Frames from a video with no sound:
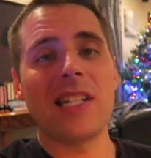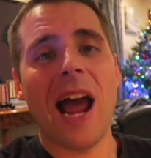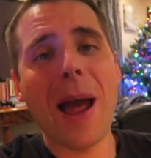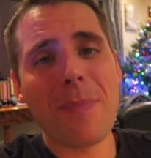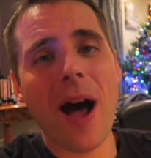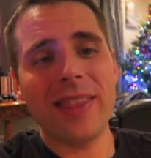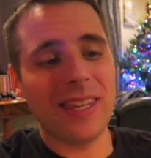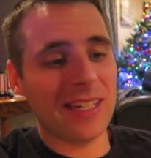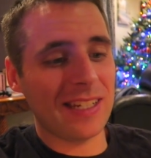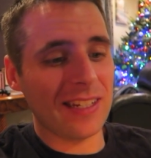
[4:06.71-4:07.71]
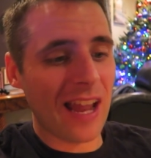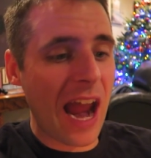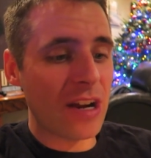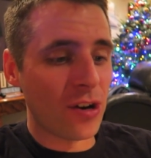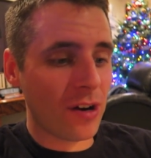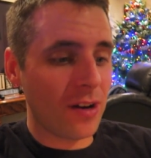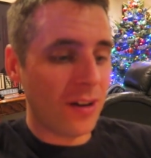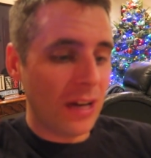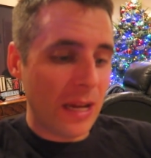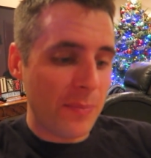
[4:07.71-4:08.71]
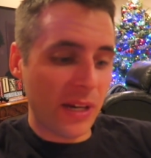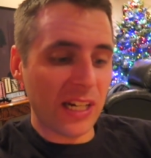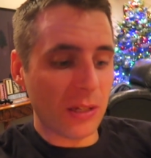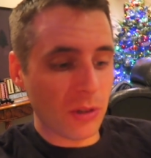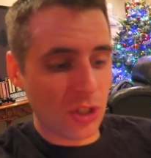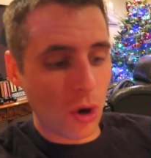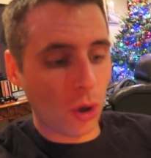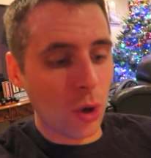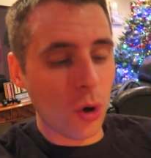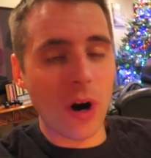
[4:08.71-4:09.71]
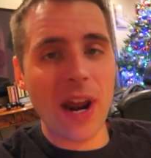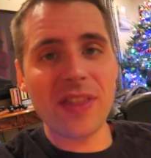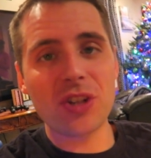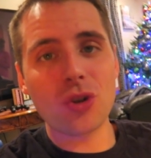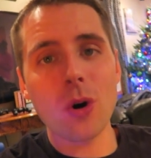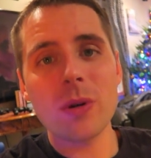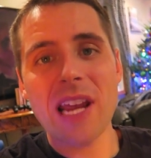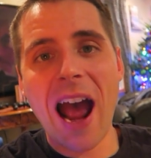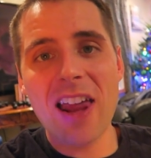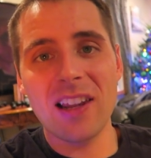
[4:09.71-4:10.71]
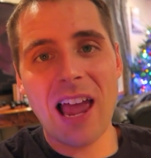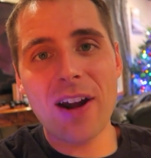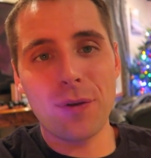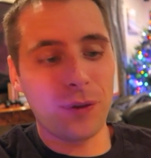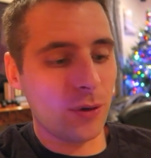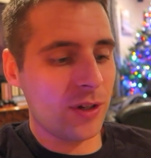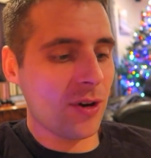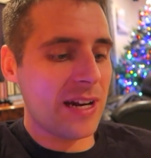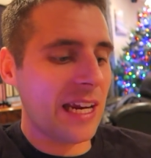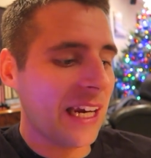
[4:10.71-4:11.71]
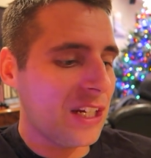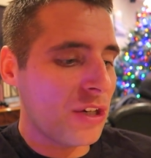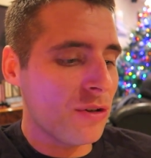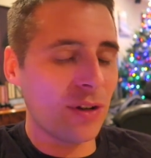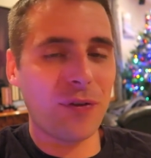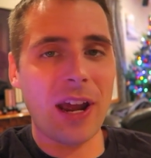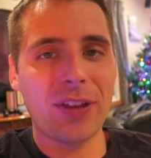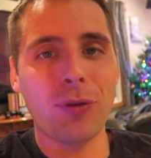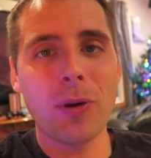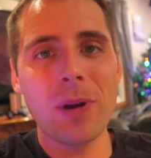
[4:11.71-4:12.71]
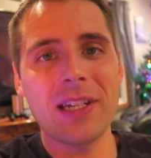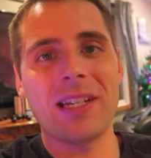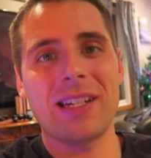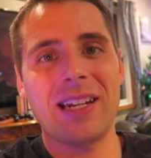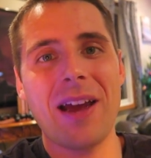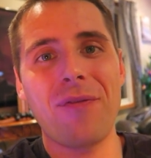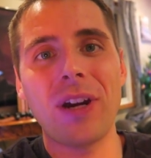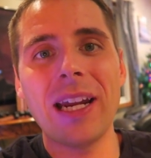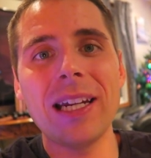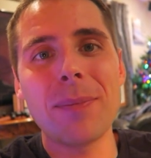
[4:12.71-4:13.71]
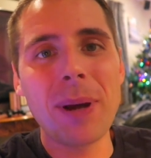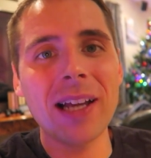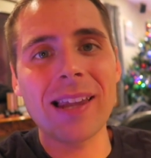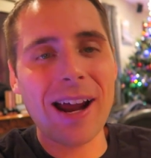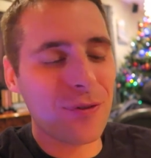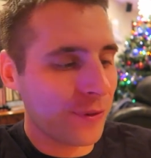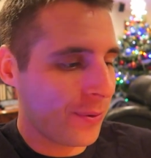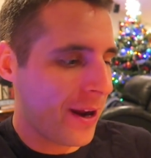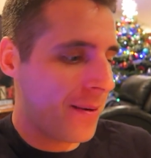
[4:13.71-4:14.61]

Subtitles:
Guys, I bought this lighter because it was so cool, and the store was out of lighter fluid, so I didn't get to use it for like 3 weeks because I kept forgetting to pick lighter fluid